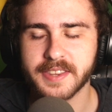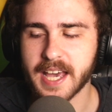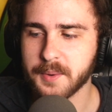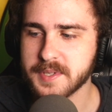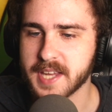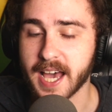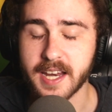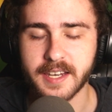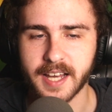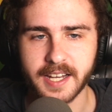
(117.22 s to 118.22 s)
that was I
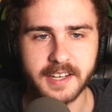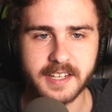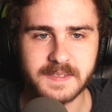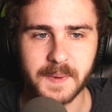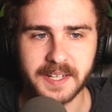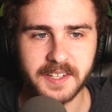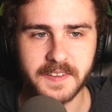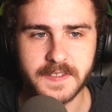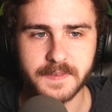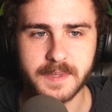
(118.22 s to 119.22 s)
didn't expect all
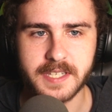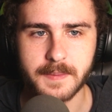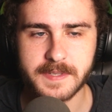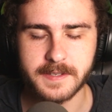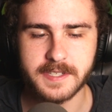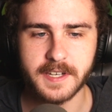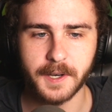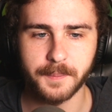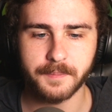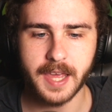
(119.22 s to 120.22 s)
this from this episode.
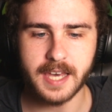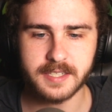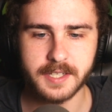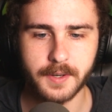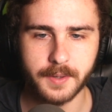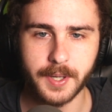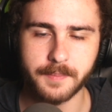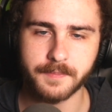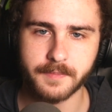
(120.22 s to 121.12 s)
So Escanor, well,